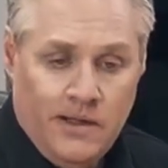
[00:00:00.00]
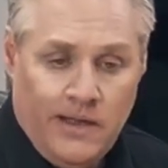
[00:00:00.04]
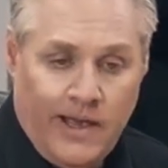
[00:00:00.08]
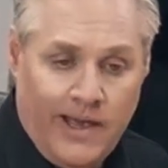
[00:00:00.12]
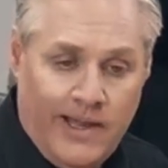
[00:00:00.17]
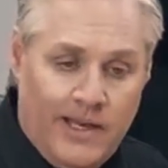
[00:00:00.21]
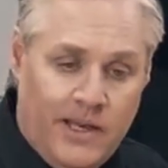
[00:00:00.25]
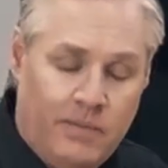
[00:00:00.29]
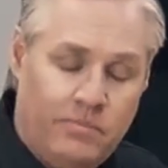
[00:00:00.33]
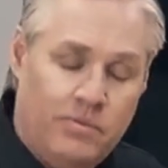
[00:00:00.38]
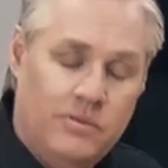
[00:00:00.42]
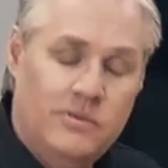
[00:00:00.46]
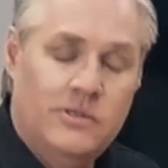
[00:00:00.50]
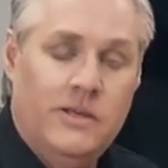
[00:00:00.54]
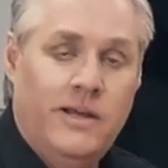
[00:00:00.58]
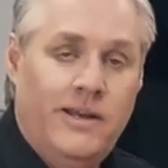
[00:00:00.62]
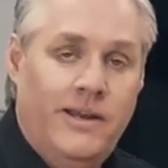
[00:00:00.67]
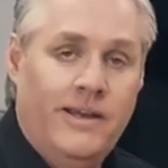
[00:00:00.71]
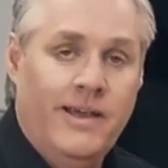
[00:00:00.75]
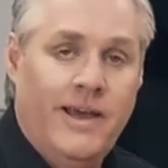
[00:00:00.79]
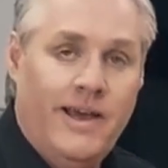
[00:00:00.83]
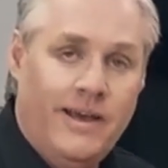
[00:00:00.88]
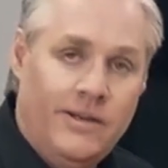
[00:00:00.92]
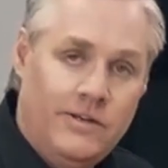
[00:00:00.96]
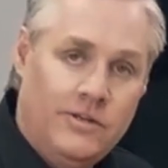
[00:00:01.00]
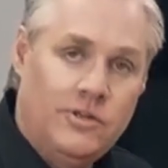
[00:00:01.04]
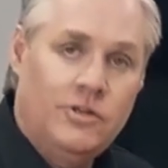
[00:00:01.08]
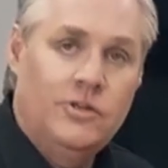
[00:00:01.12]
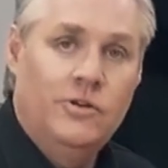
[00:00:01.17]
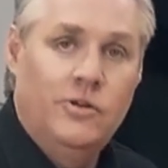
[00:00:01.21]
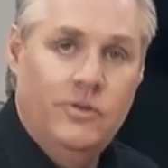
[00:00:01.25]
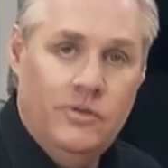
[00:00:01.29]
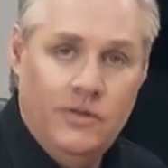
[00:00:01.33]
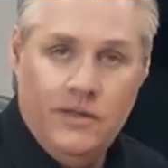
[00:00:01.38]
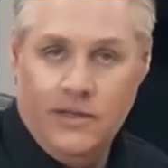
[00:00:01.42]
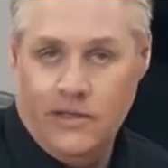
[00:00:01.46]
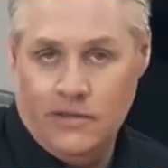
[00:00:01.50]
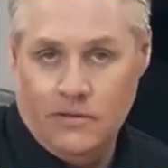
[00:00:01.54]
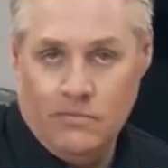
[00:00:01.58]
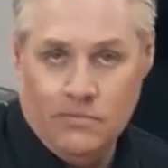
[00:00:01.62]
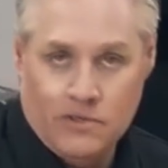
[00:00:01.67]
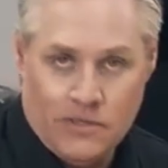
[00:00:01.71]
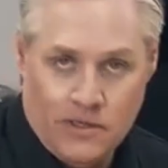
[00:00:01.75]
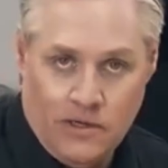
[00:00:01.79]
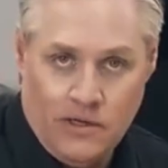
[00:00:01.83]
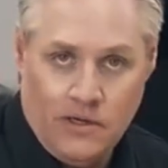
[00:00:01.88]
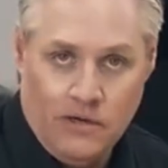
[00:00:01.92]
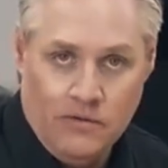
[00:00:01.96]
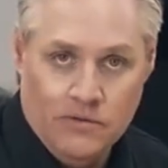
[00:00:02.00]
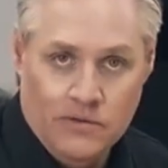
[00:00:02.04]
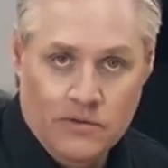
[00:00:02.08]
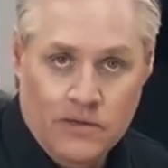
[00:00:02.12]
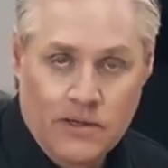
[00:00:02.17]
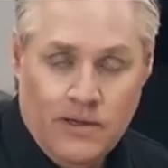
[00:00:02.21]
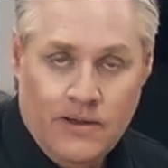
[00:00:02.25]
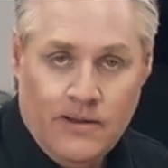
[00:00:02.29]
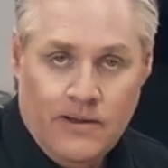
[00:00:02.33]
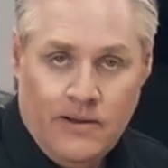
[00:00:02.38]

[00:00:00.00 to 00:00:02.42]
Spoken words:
and they're presenting and shooting it themselves,